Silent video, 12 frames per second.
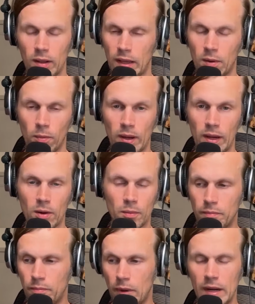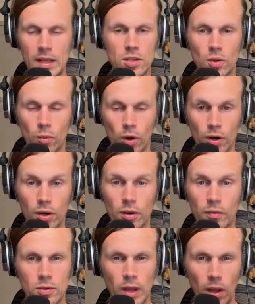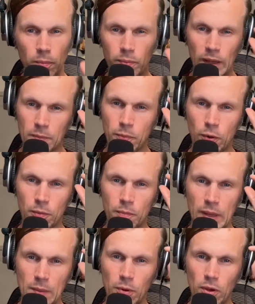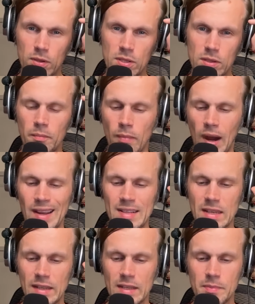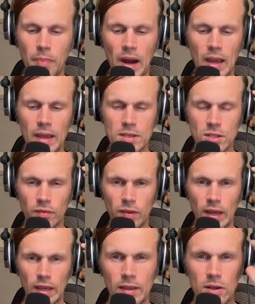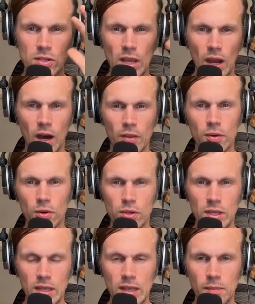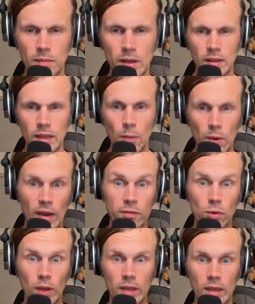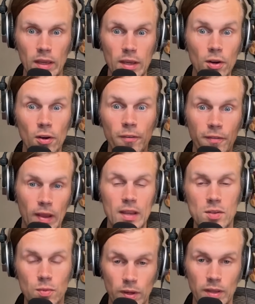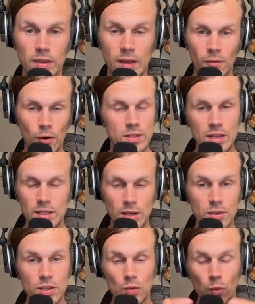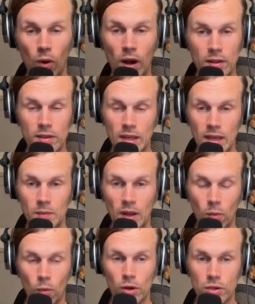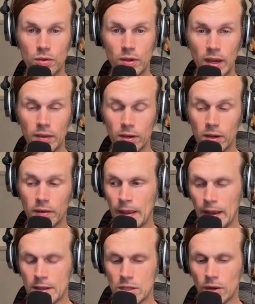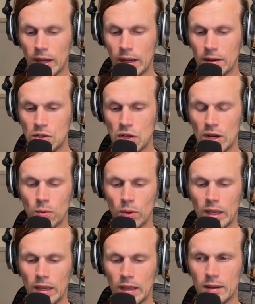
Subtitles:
in a way, or muddies the water, to help like put people's minds in this bias of like there's the other team that we have to like interface with, versus there's this one team that works together. And so I generally